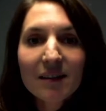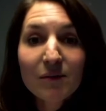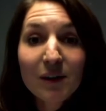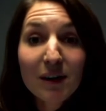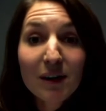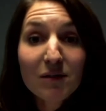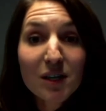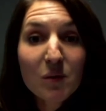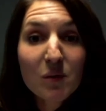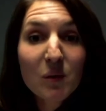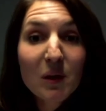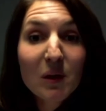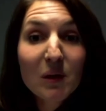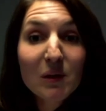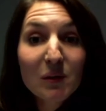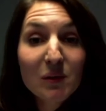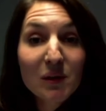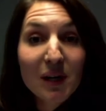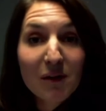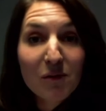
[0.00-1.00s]
5G will
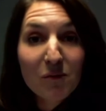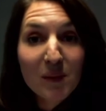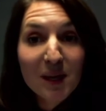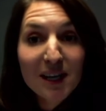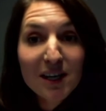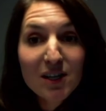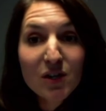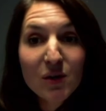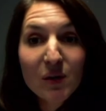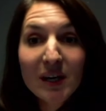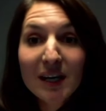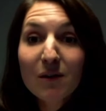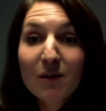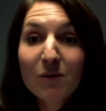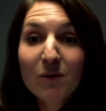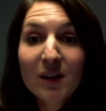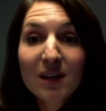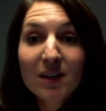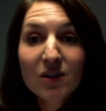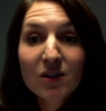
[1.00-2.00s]
also drive major
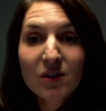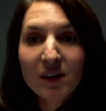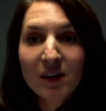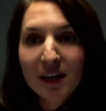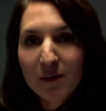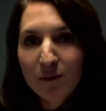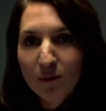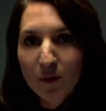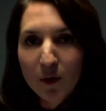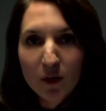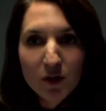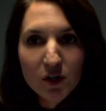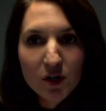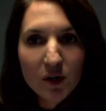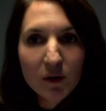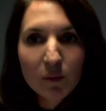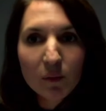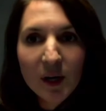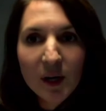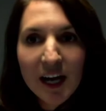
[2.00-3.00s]
innovation in
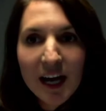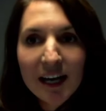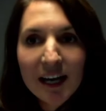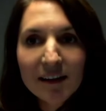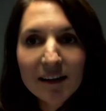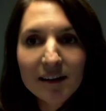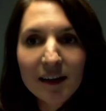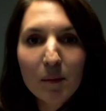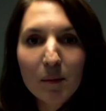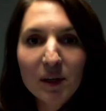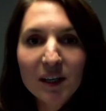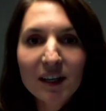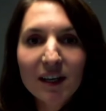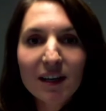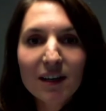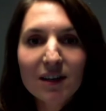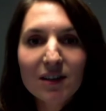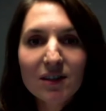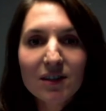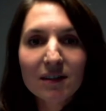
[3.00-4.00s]
virtual reality
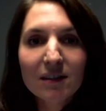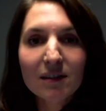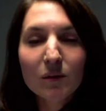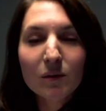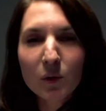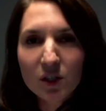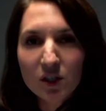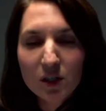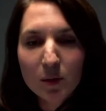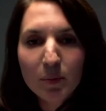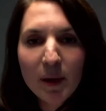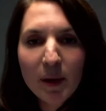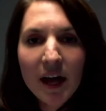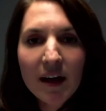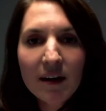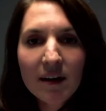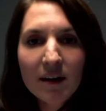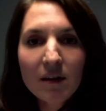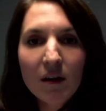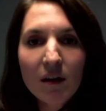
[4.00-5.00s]
applications, which
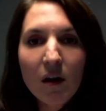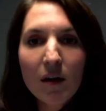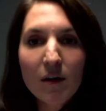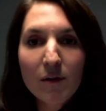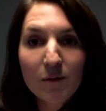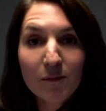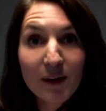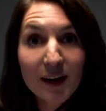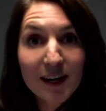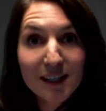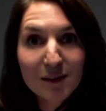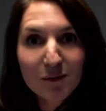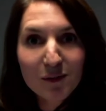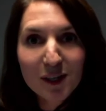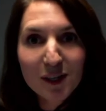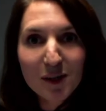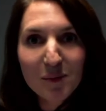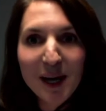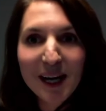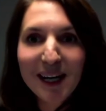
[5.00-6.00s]
depend on fast
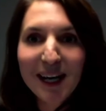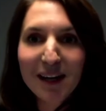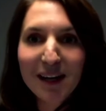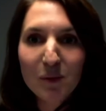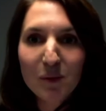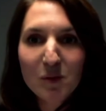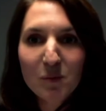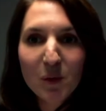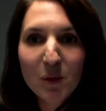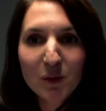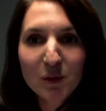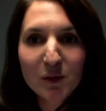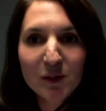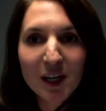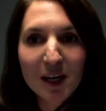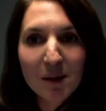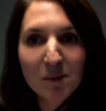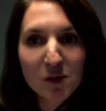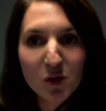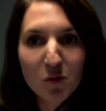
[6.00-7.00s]
feedback and response
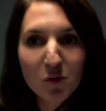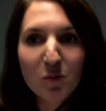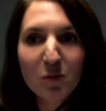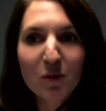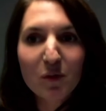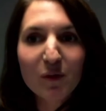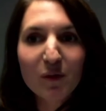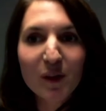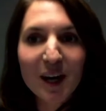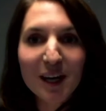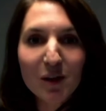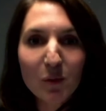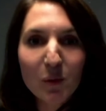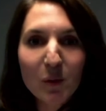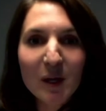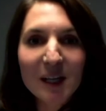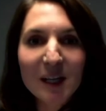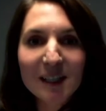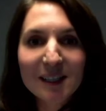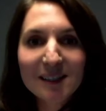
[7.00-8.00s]
time to provide a
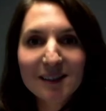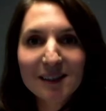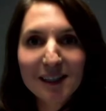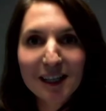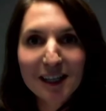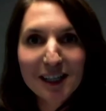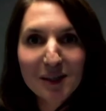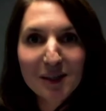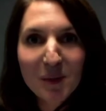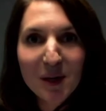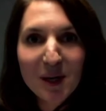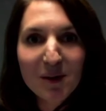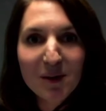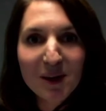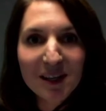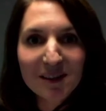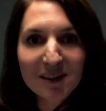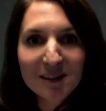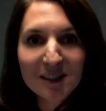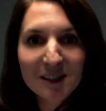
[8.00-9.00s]
realistic
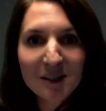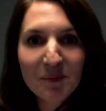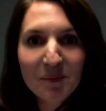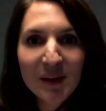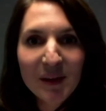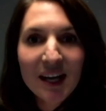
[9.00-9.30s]
experience.